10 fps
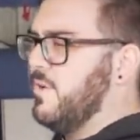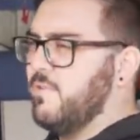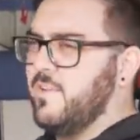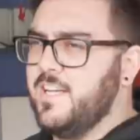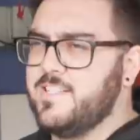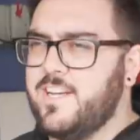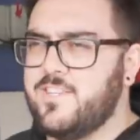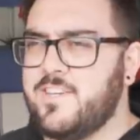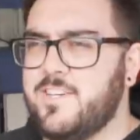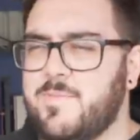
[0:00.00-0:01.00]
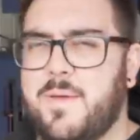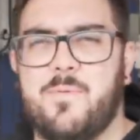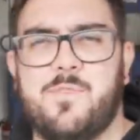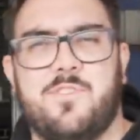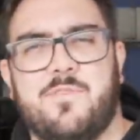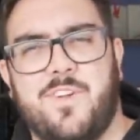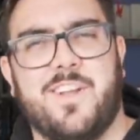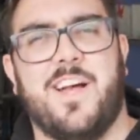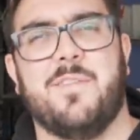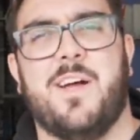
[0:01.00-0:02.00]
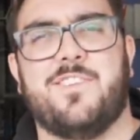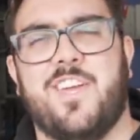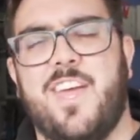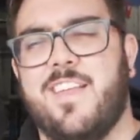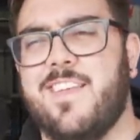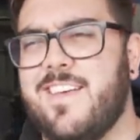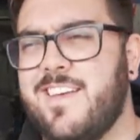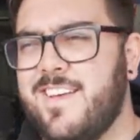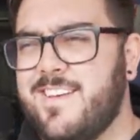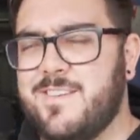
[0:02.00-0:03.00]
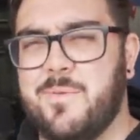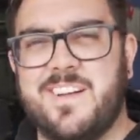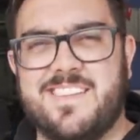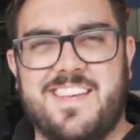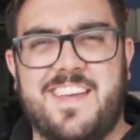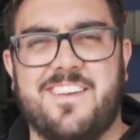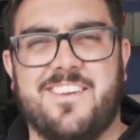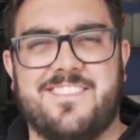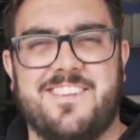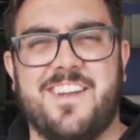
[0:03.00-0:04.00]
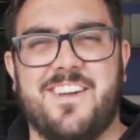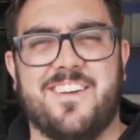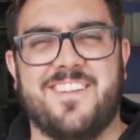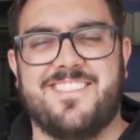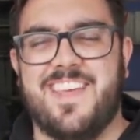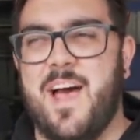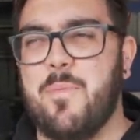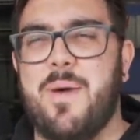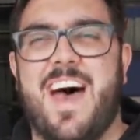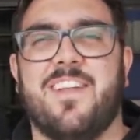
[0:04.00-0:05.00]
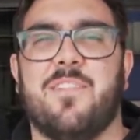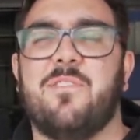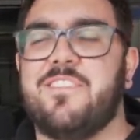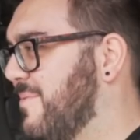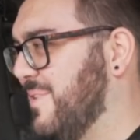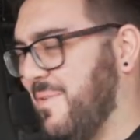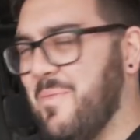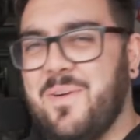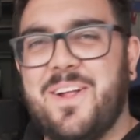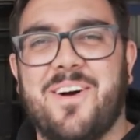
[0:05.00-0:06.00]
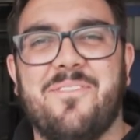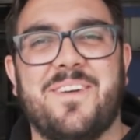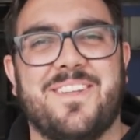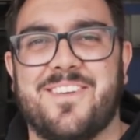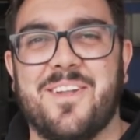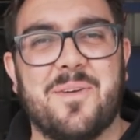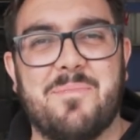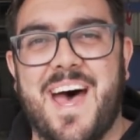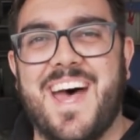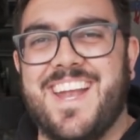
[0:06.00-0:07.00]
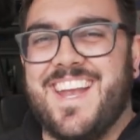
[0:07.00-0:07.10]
quick realization is maybe we should have got a color match can. So we're going to see it, on, sit it on and see how bad it looks, which we're pretty confident it's going to look bad.